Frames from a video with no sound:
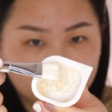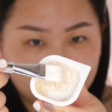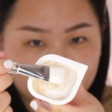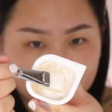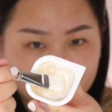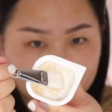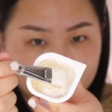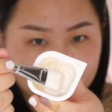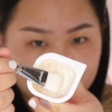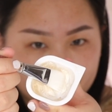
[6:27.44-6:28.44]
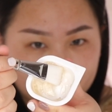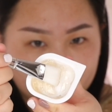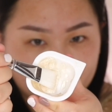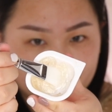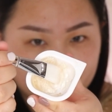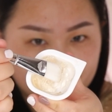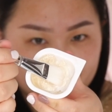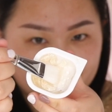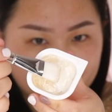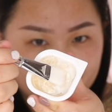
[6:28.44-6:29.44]
Then using the
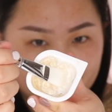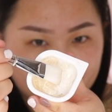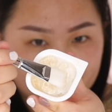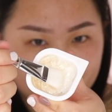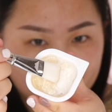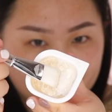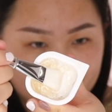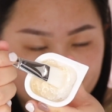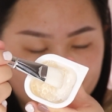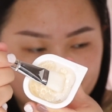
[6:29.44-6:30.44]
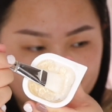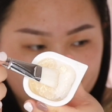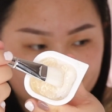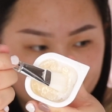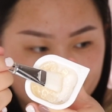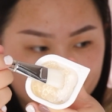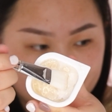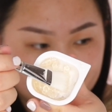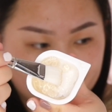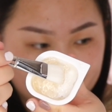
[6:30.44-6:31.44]
Hanacure brush, you're going to
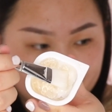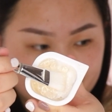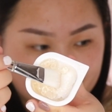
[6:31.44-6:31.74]
apply the